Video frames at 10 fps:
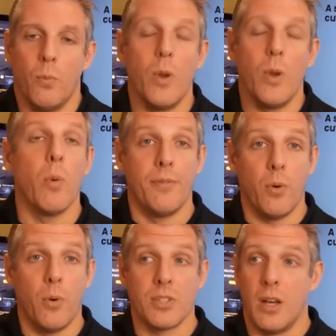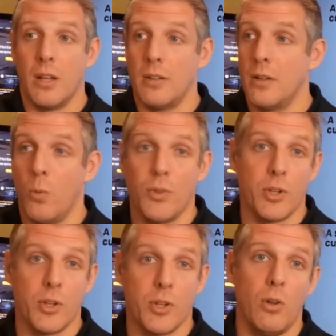We want to focus on what
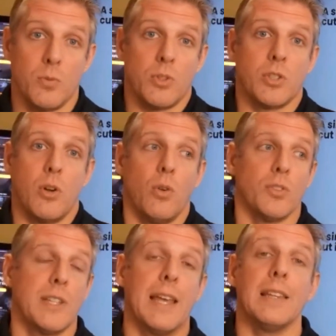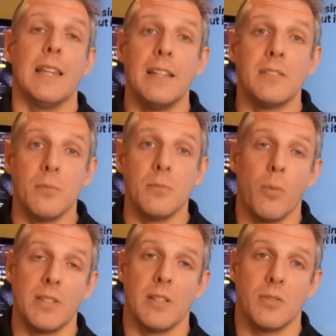the goal is. What's the goal? Is to get leads and more
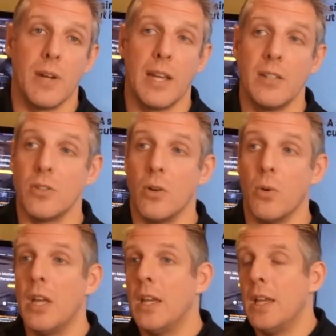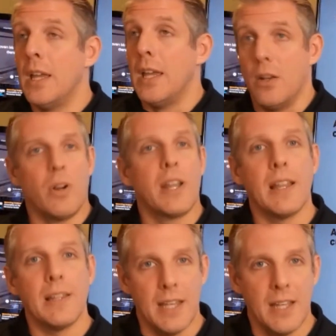business, right? So in order to
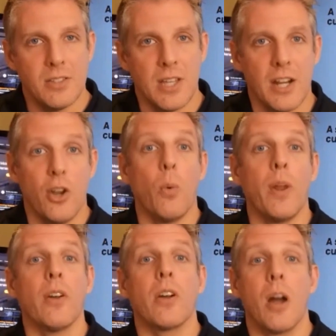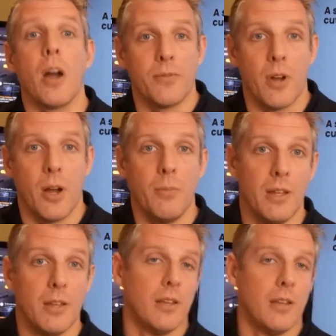get leads, you got to know where they're coming from.
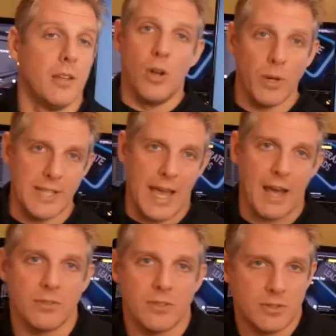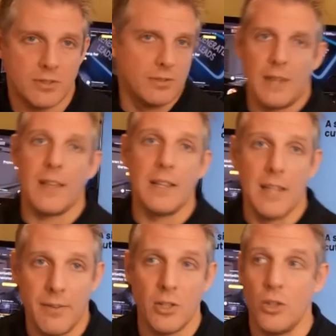You know what towns that they
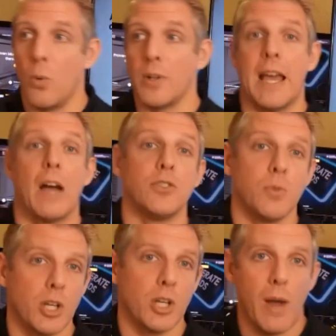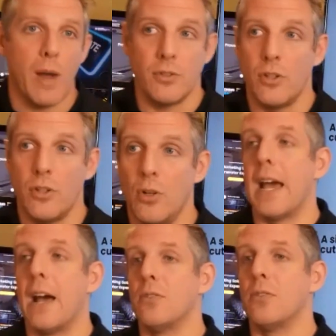live in. You know what towns you want to go after. You know what
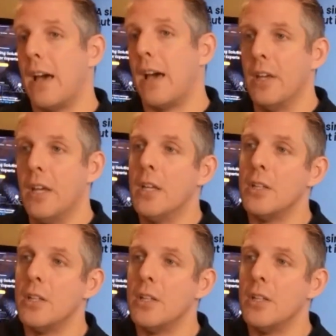towns have,